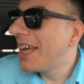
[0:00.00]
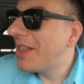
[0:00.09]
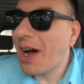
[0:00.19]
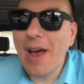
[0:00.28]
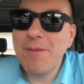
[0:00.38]

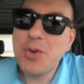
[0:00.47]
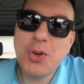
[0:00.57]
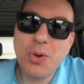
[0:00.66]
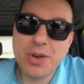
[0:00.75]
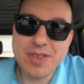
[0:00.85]
Though I'm
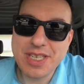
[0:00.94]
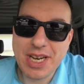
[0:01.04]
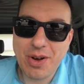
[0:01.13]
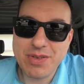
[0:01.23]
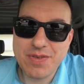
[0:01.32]
sure,
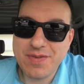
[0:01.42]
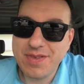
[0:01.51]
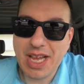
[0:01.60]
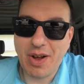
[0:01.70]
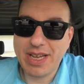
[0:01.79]
you know, it's,
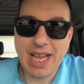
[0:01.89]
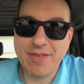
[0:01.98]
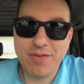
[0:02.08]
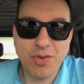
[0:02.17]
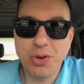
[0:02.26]
you know,
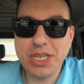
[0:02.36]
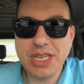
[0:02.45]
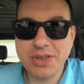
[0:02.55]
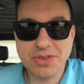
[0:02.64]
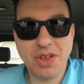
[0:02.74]
again, 40
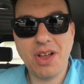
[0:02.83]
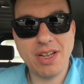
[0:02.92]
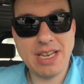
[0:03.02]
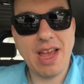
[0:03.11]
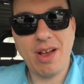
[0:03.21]
years
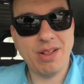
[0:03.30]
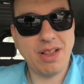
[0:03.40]
on now,